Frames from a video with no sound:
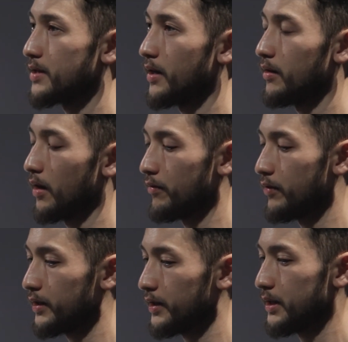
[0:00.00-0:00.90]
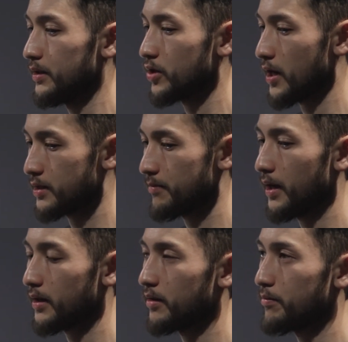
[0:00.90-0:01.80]
I really tried to
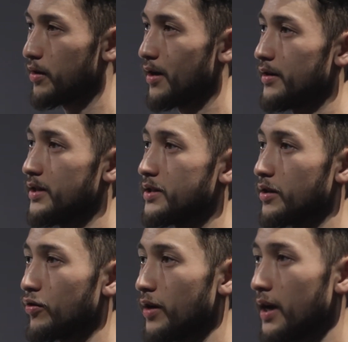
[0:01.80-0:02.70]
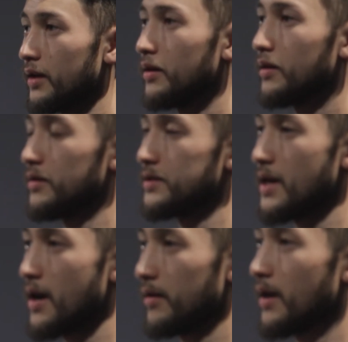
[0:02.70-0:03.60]
make it a priority to create the
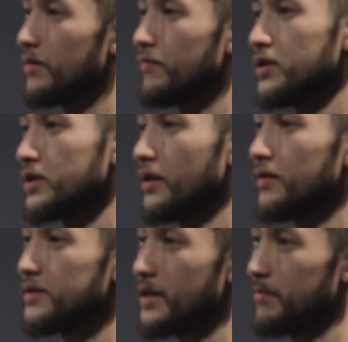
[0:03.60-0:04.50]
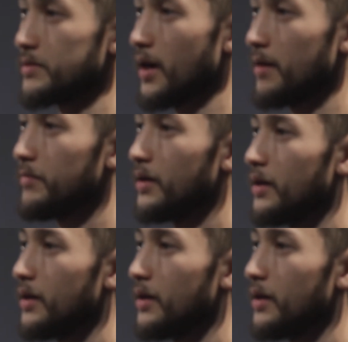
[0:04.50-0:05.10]
sound and the vision at the same time.